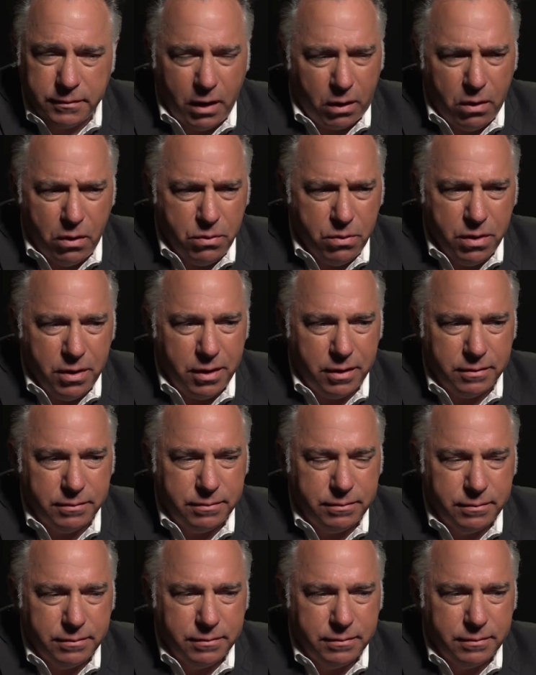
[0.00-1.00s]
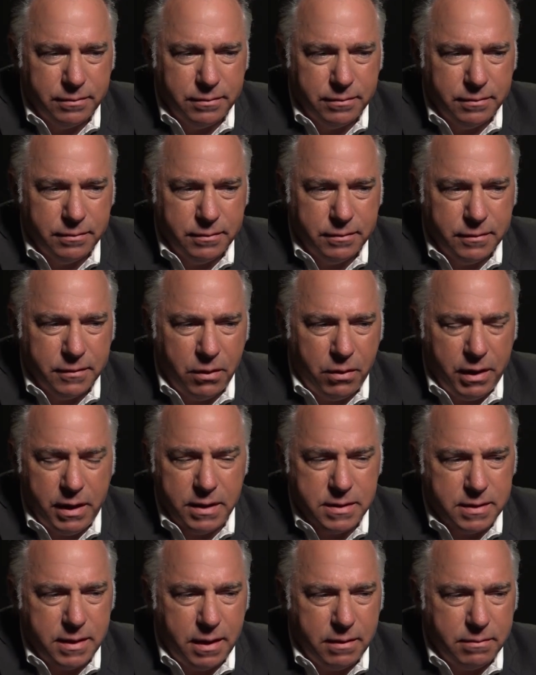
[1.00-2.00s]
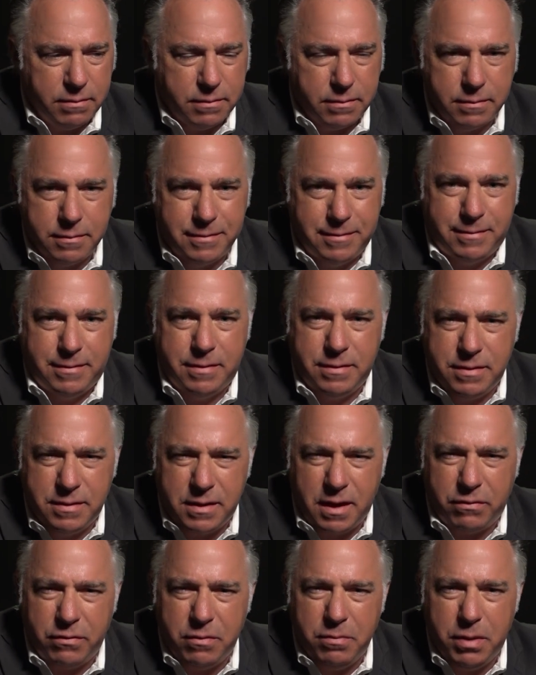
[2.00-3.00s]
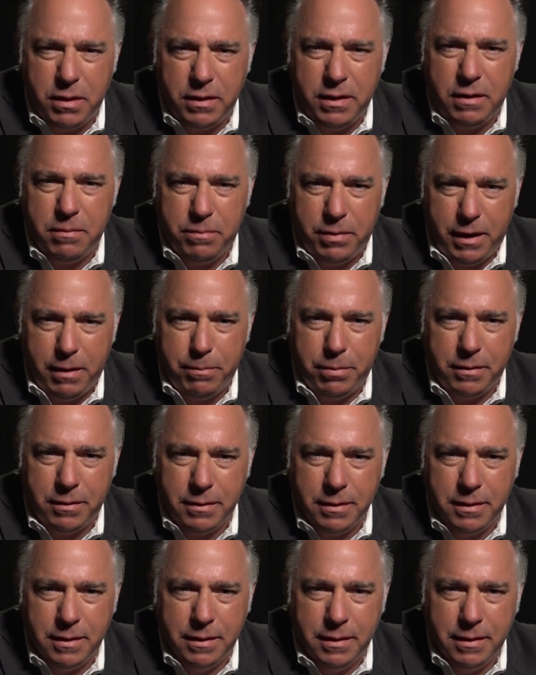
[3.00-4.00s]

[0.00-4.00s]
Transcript: The whole world. And what is that? 7 billion people?